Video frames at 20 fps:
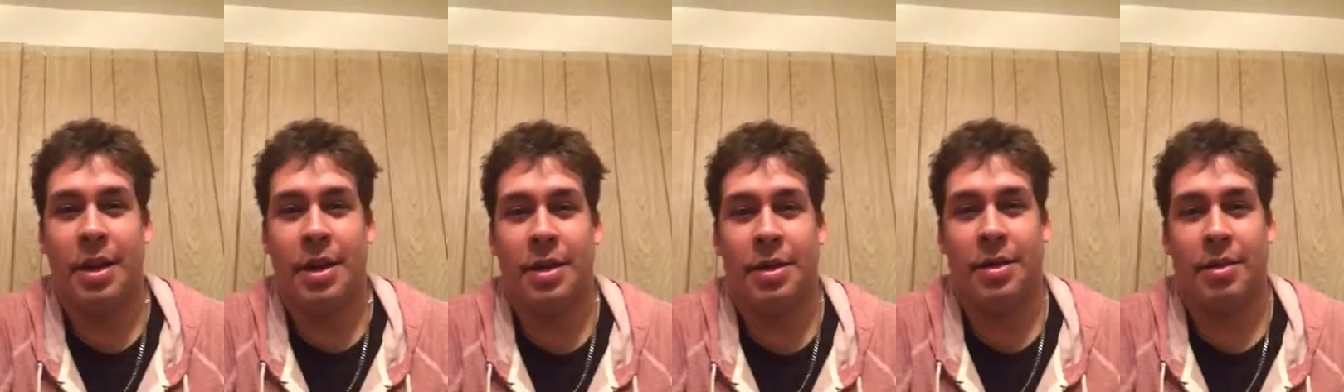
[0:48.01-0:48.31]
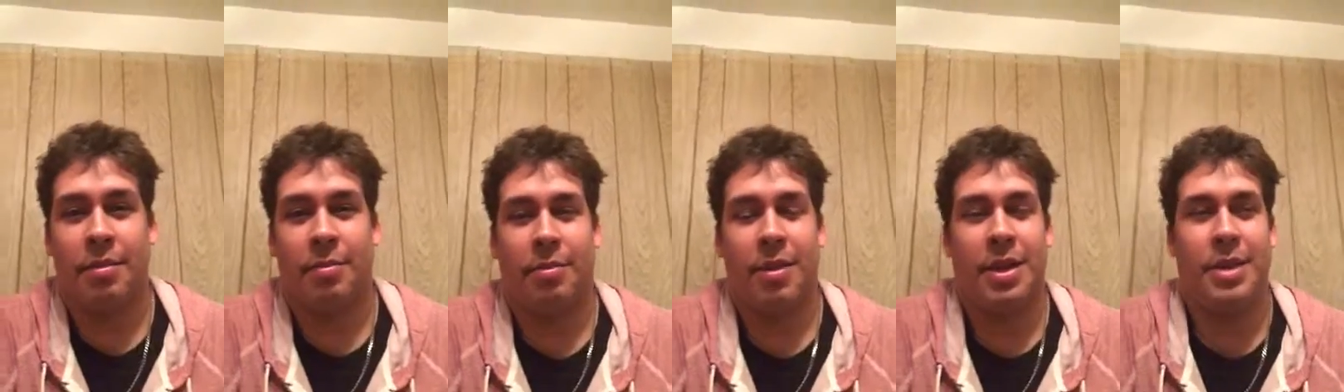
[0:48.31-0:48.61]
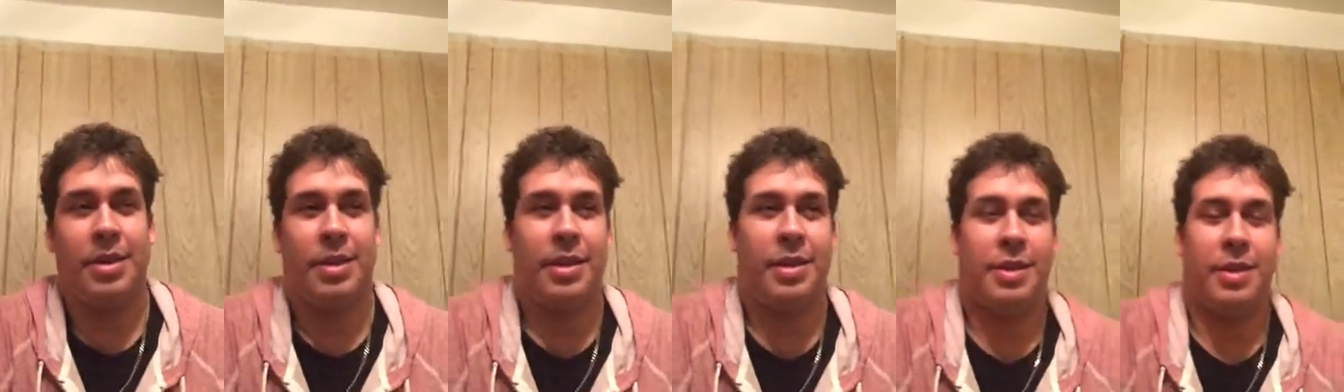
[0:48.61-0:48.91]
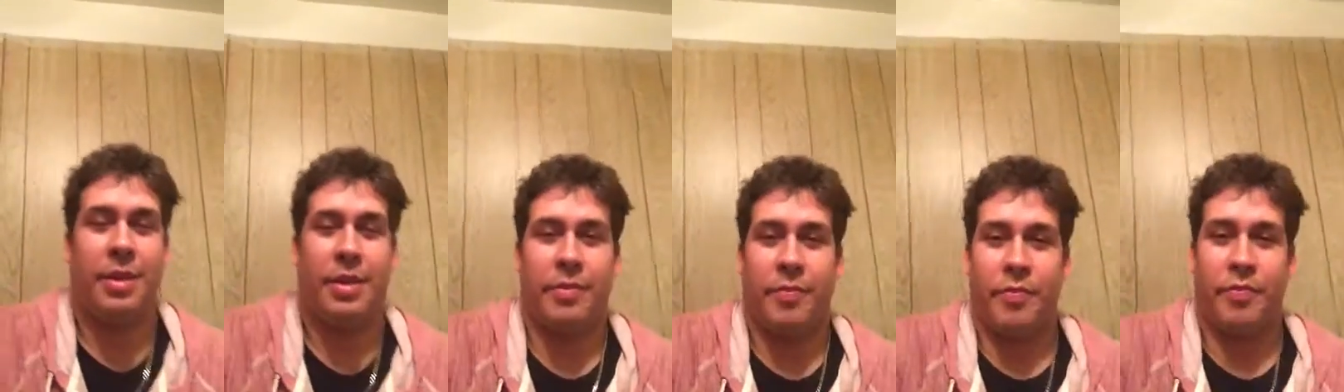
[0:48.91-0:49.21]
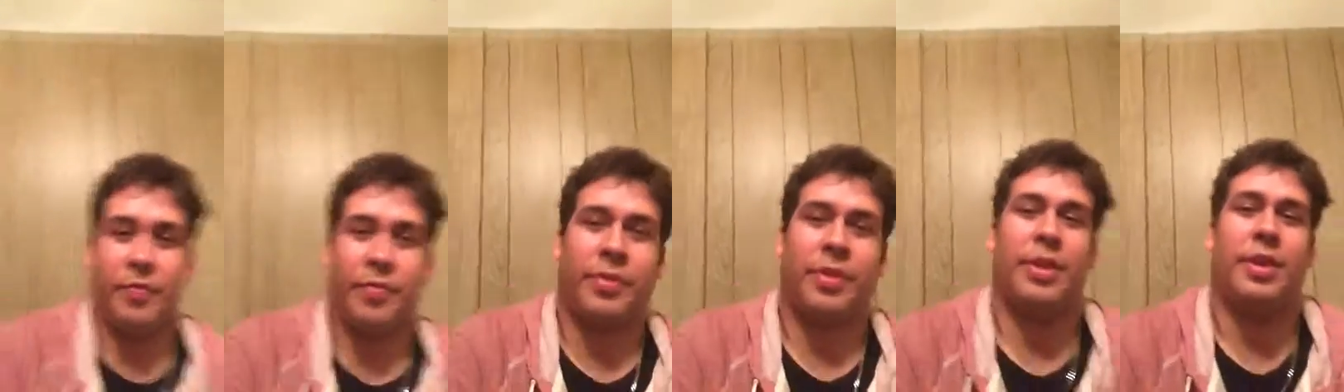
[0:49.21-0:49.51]
So basically,
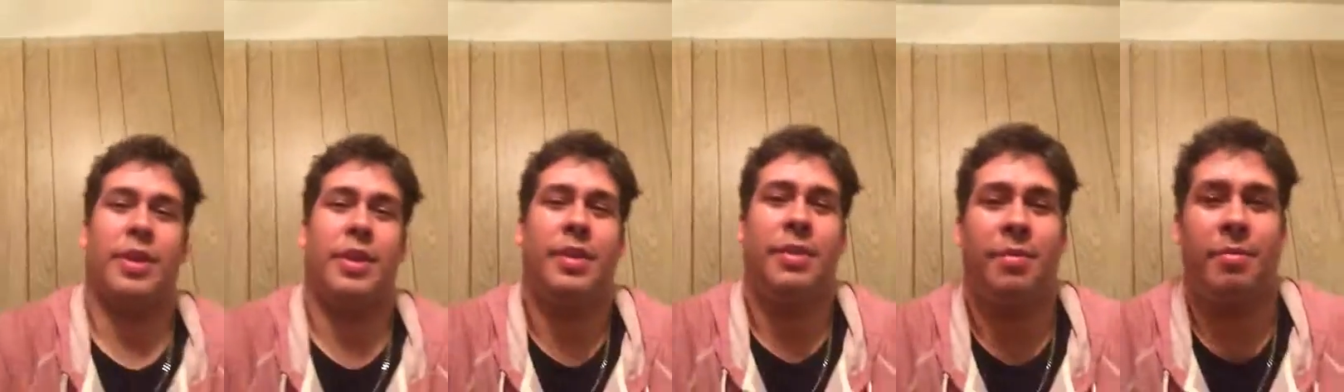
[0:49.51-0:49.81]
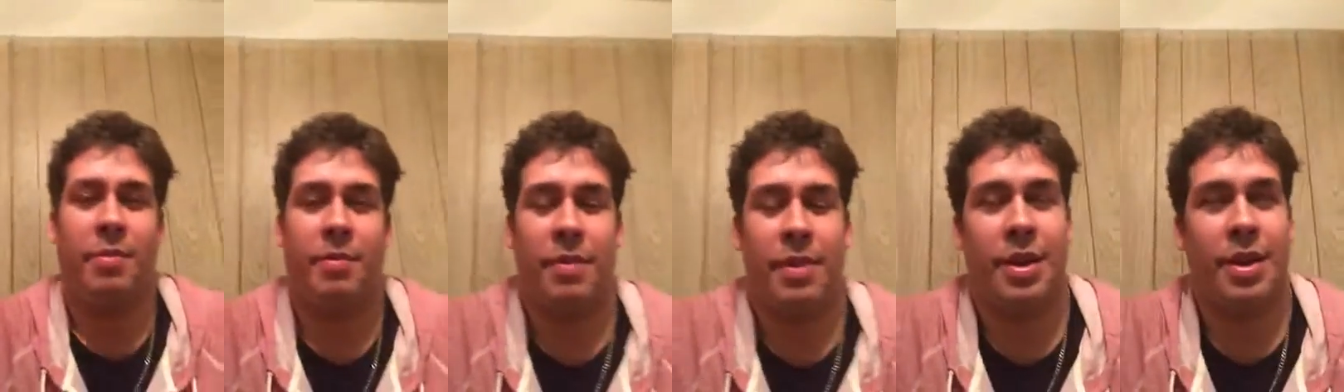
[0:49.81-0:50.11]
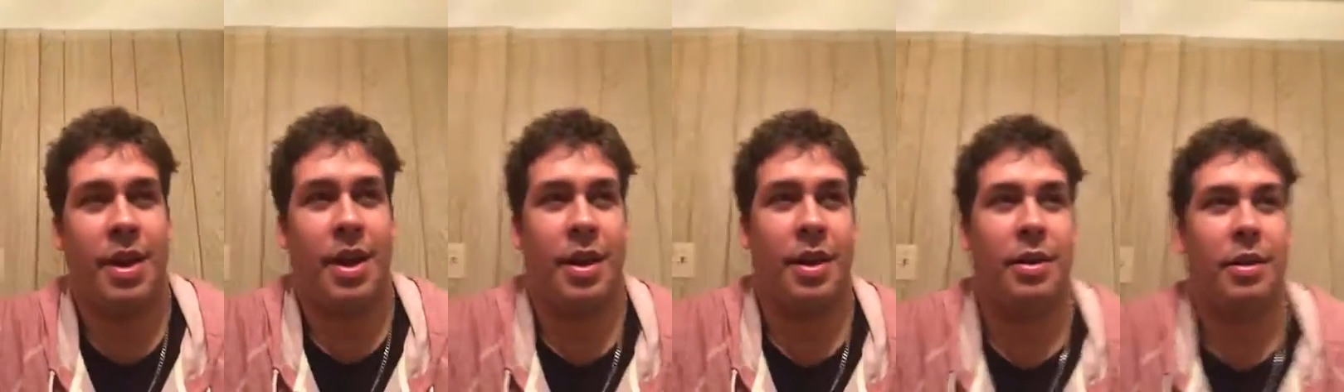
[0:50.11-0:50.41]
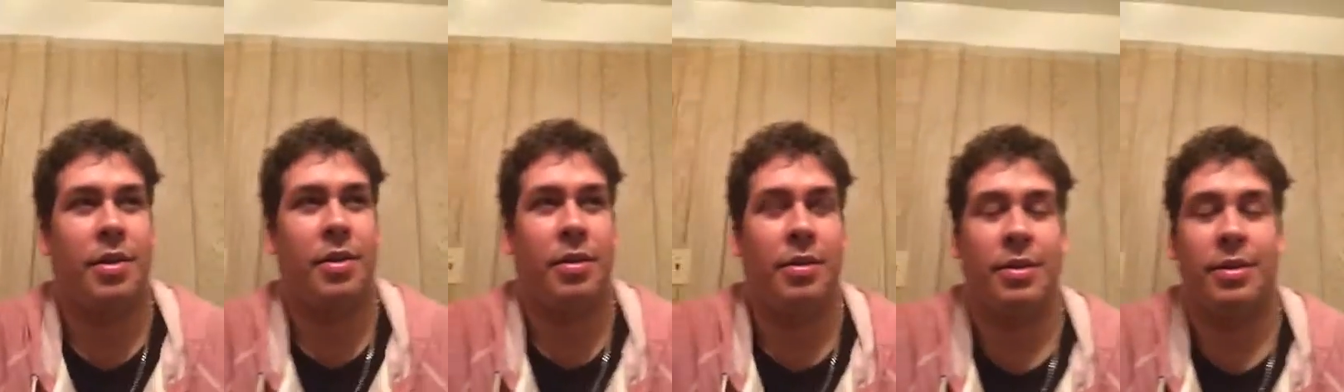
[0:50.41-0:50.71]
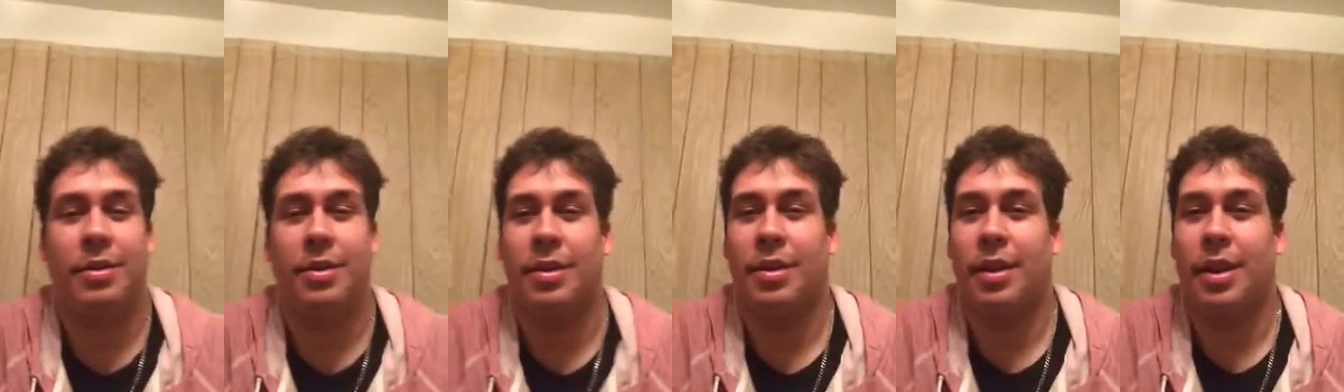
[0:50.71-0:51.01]
this movie kind of goes
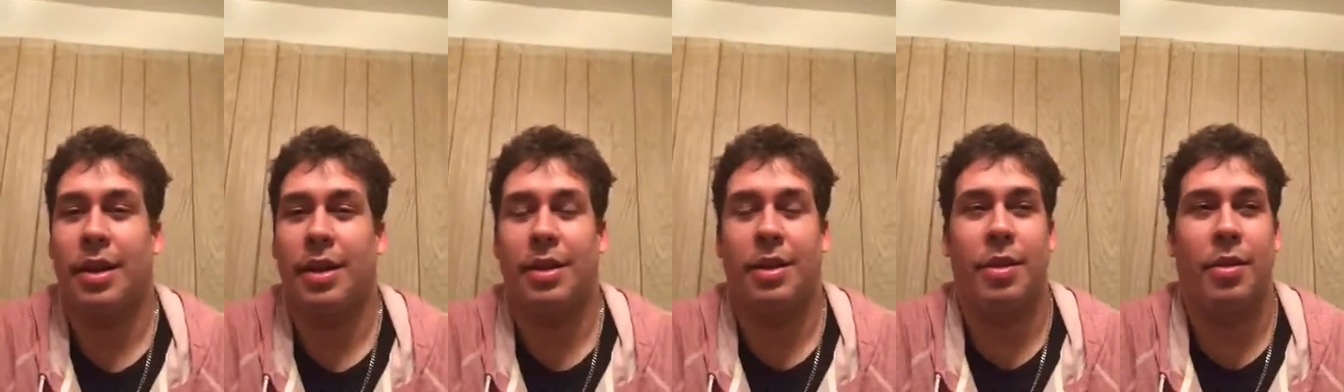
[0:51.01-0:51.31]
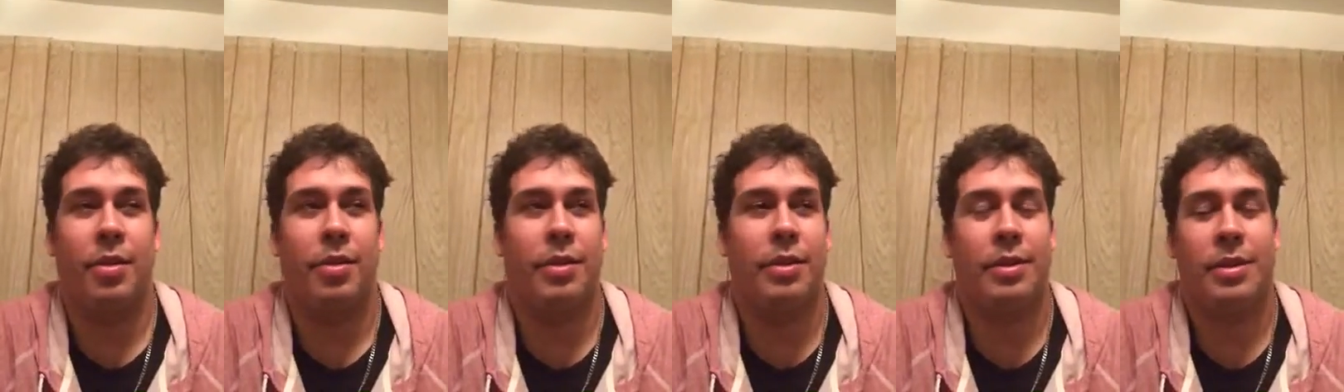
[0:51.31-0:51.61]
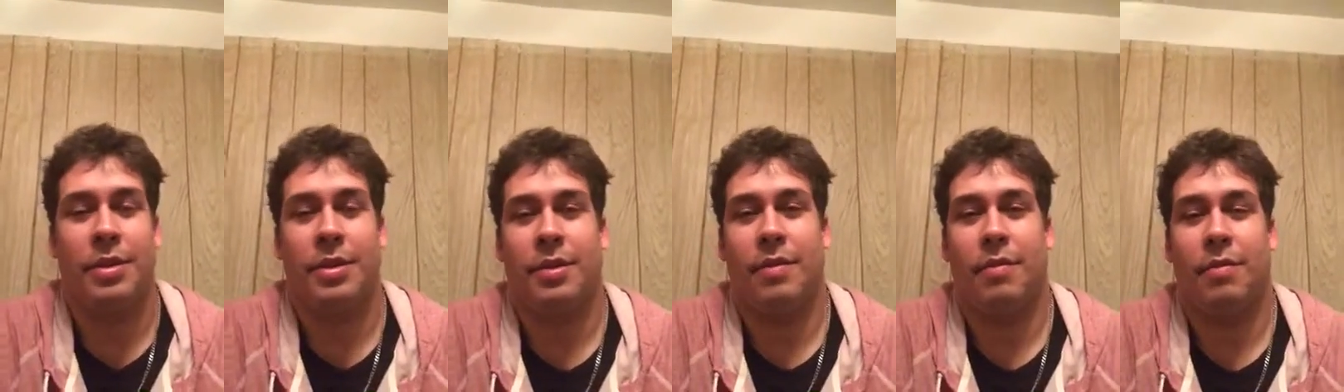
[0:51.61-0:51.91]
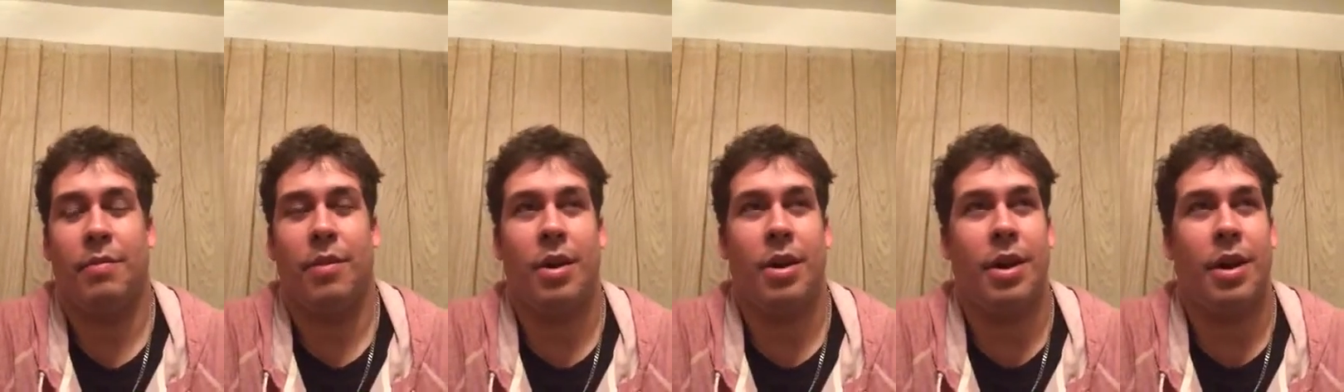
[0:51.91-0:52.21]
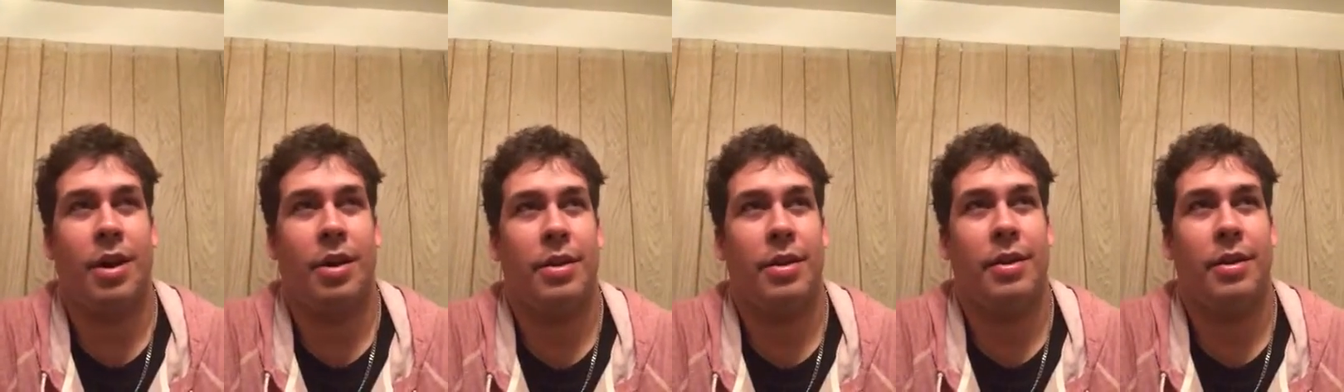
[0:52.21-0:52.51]
into like the origins of
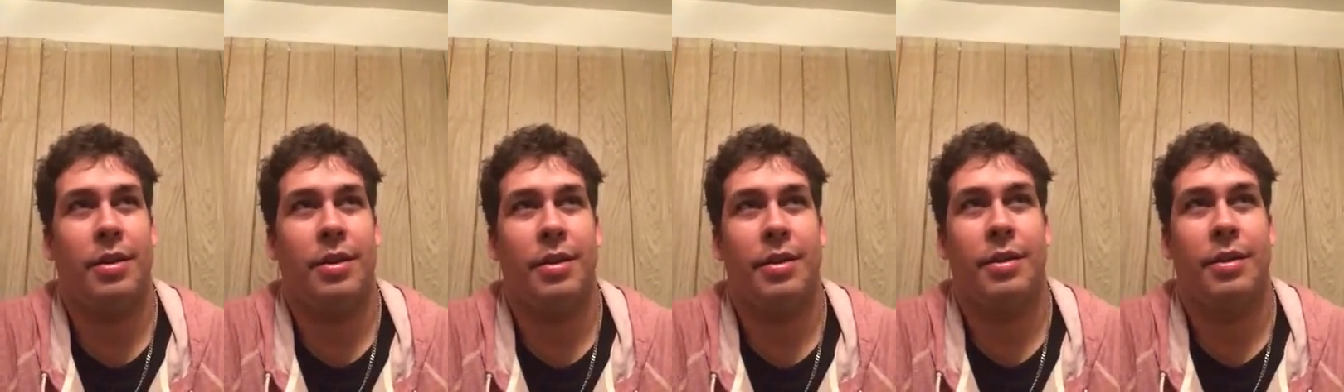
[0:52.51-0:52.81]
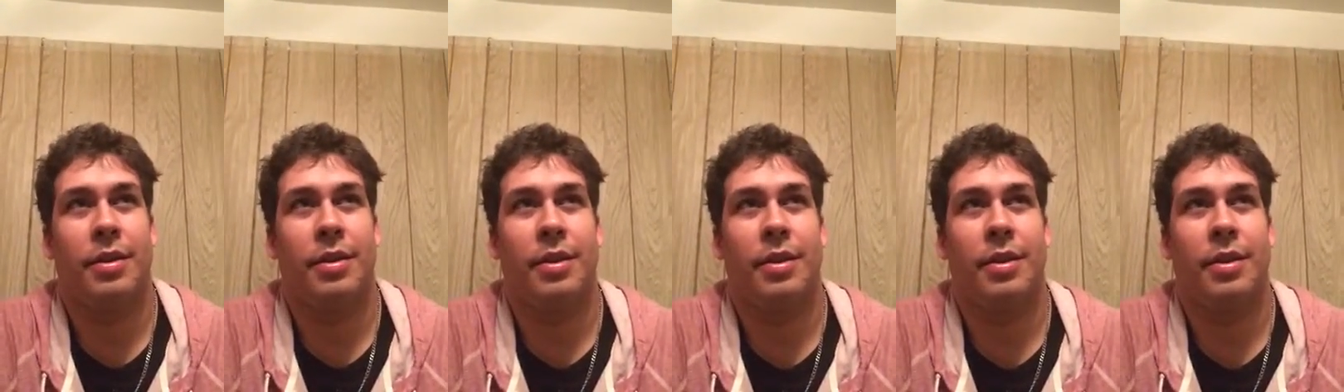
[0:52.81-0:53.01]
Wakanda,